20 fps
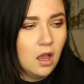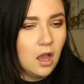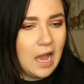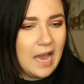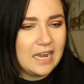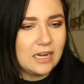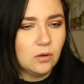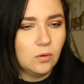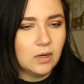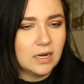
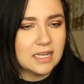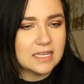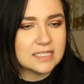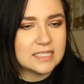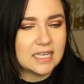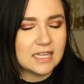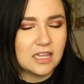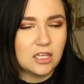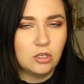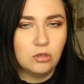I don't want to
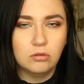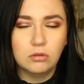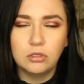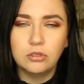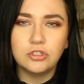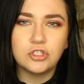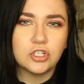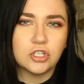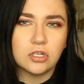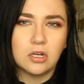say that you
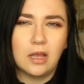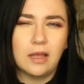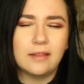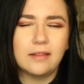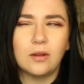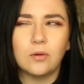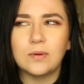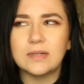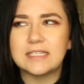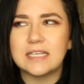lose your, I
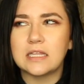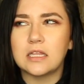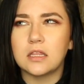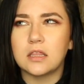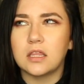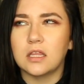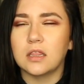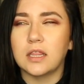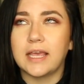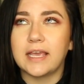don't want to say
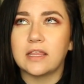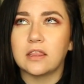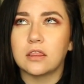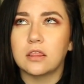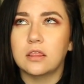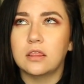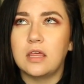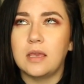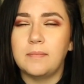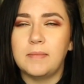that
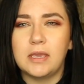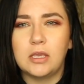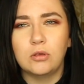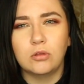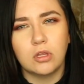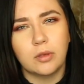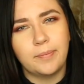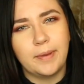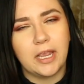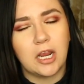like they make you
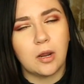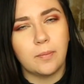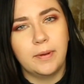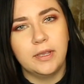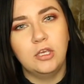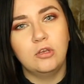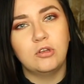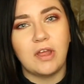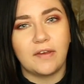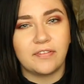look bigger,
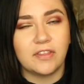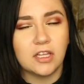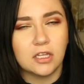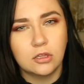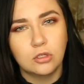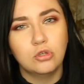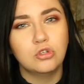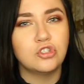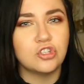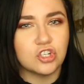but you definitely
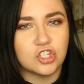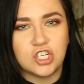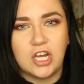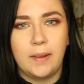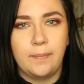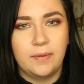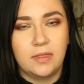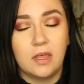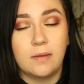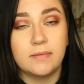lose your
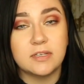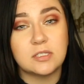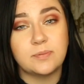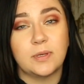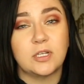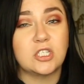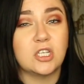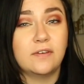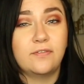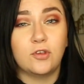shape in them,
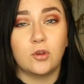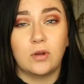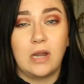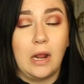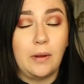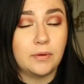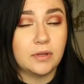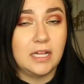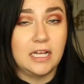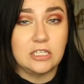especially if you're an
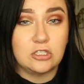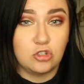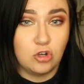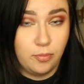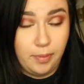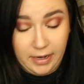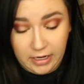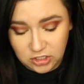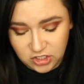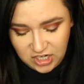hourglass or a
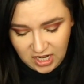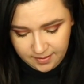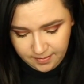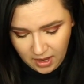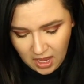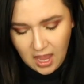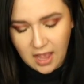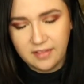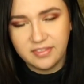pear shape.